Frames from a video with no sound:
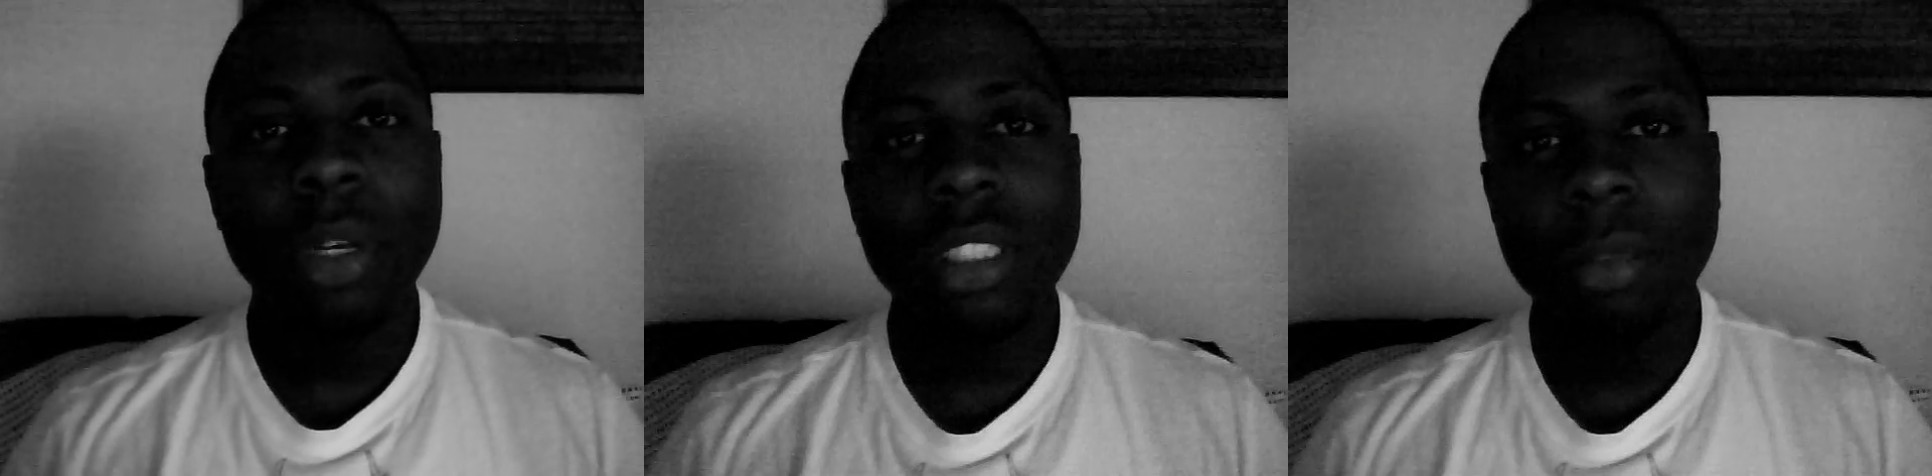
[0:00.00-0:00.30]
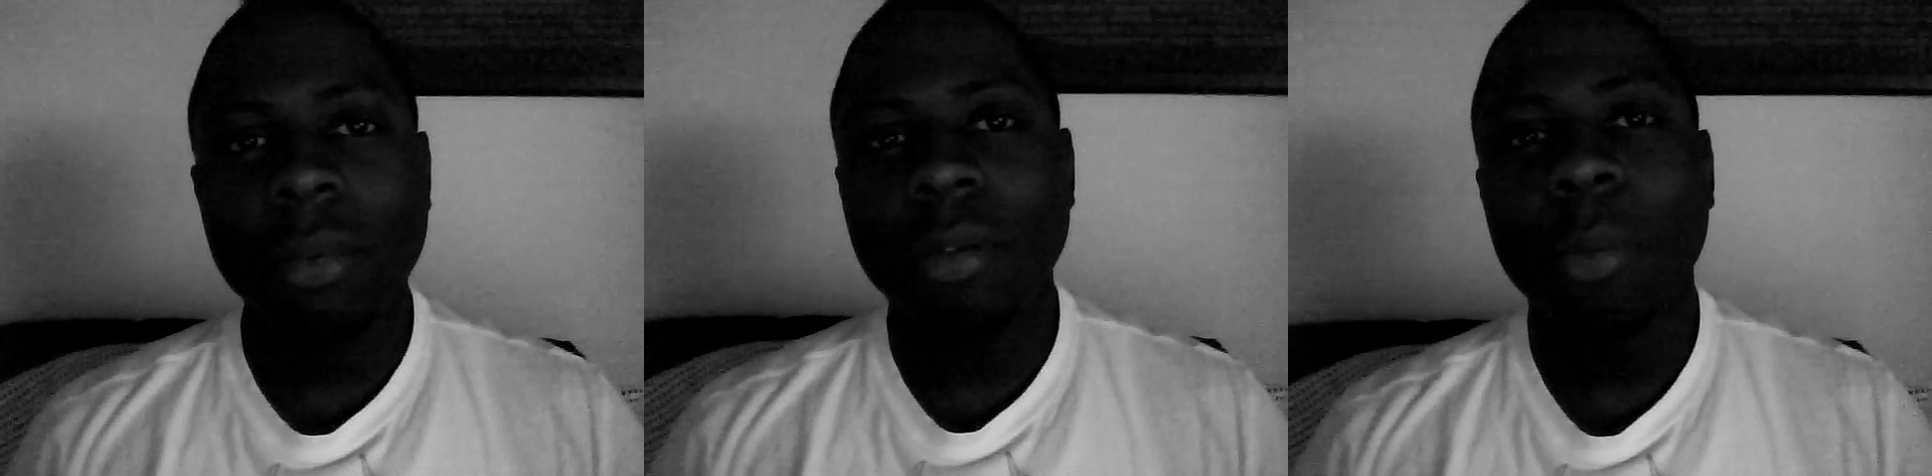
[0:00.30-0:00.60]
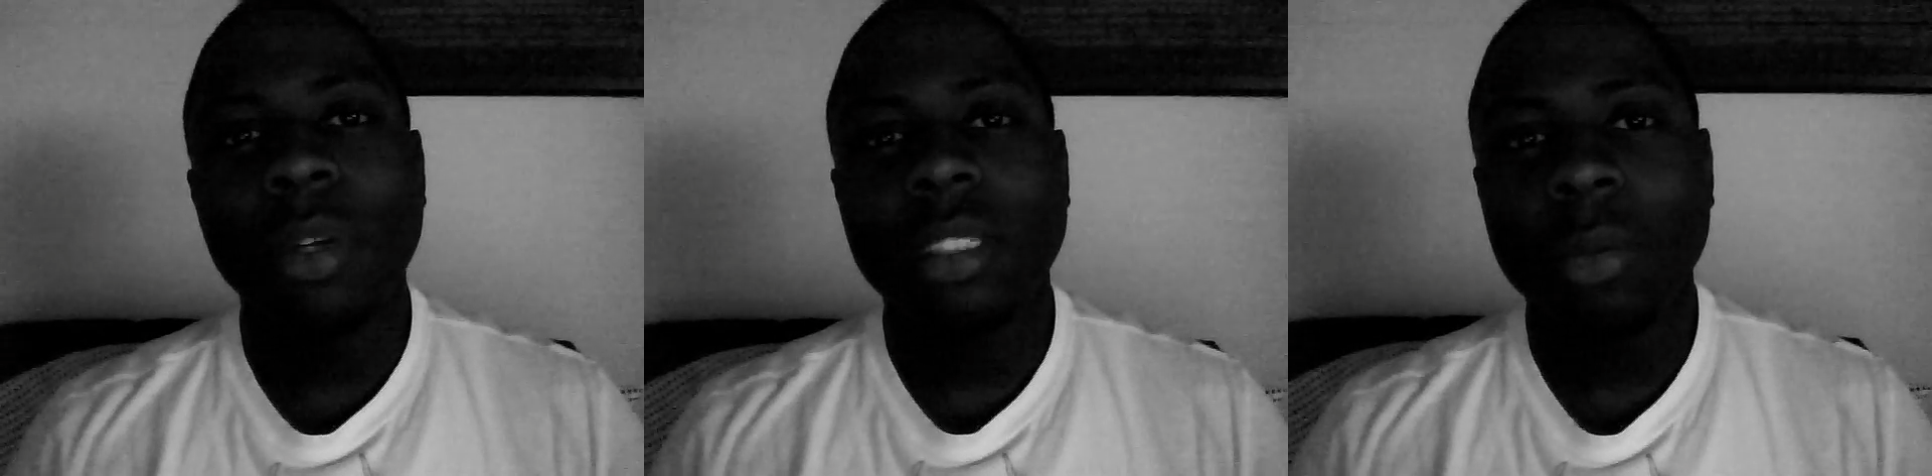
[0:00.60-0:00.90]
put
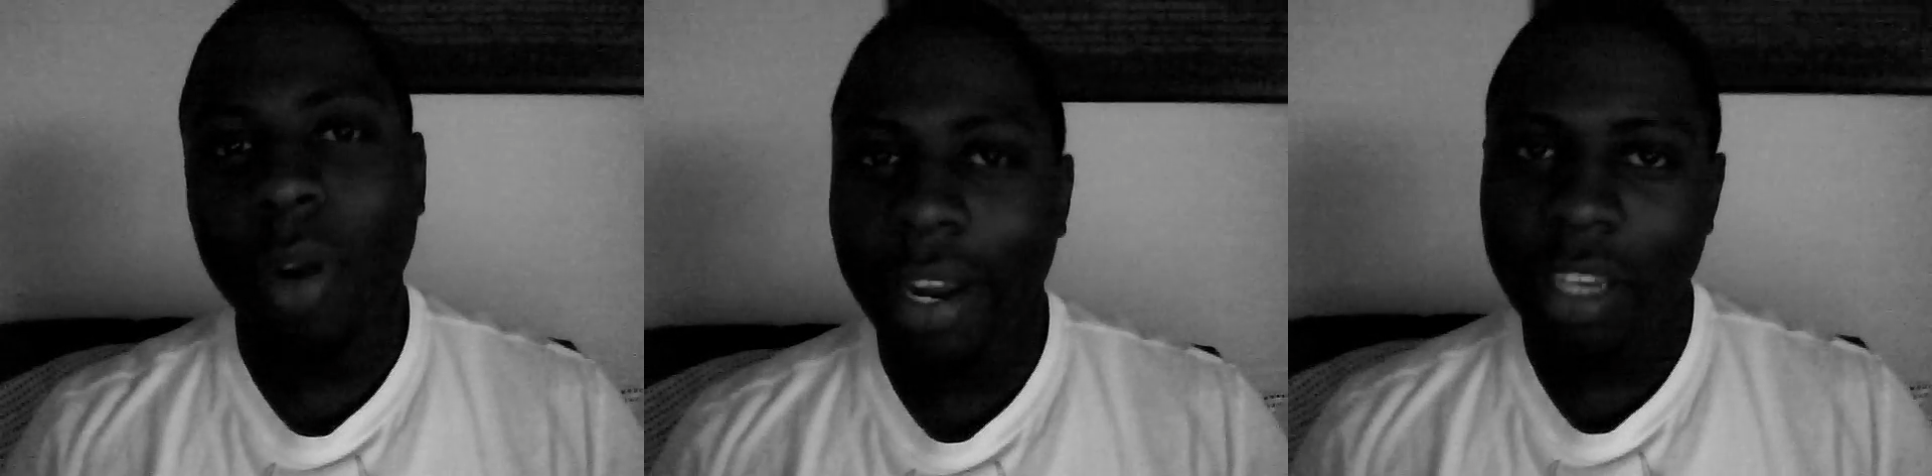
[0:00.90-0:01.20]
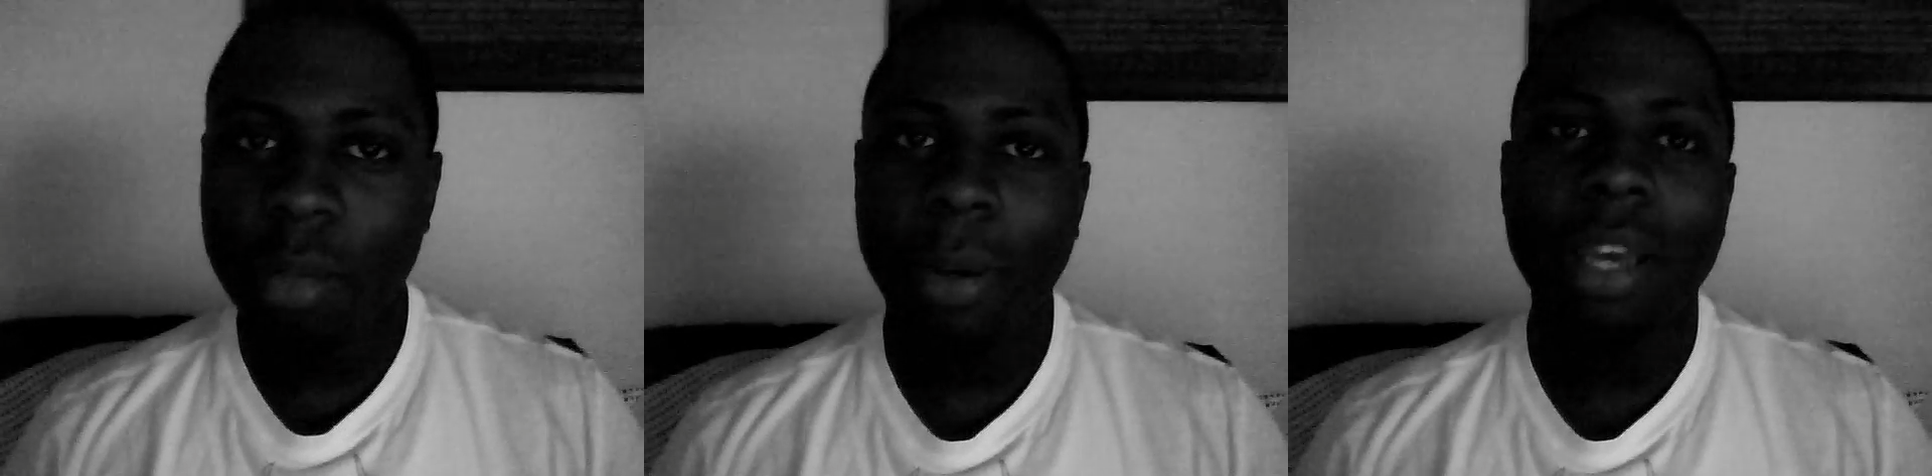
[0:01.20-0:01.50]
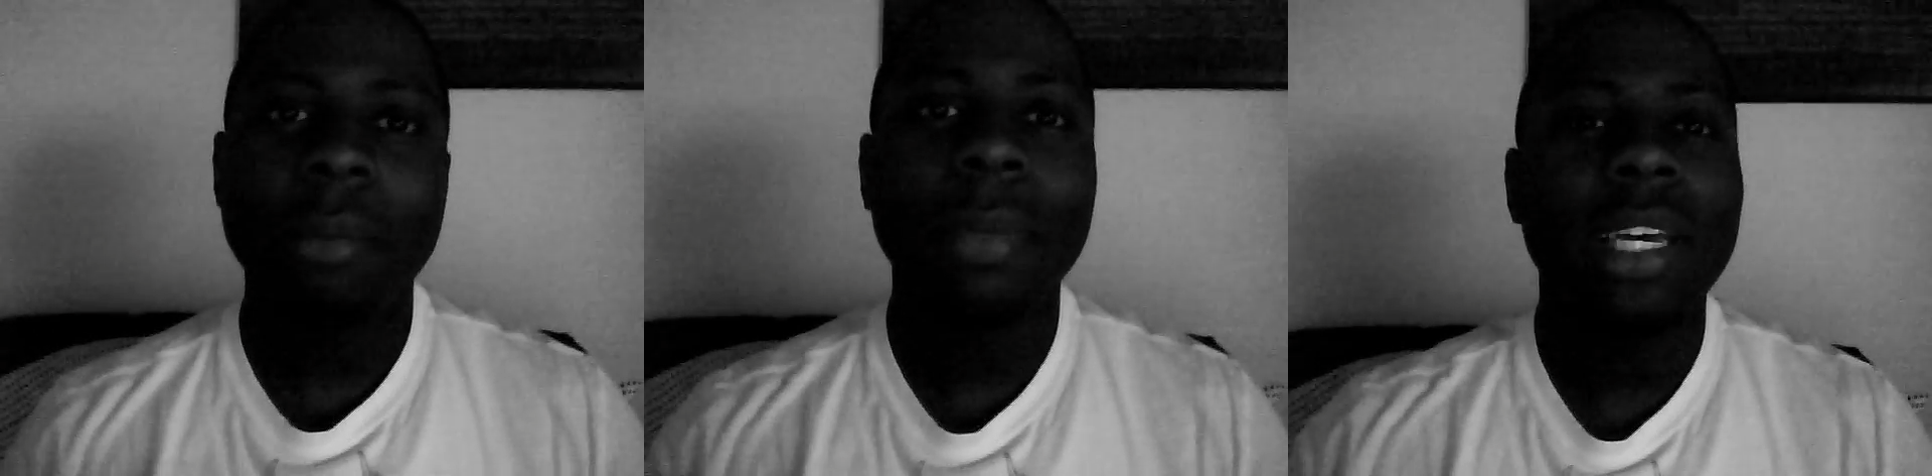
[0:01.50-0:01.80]
some crack in your pipe.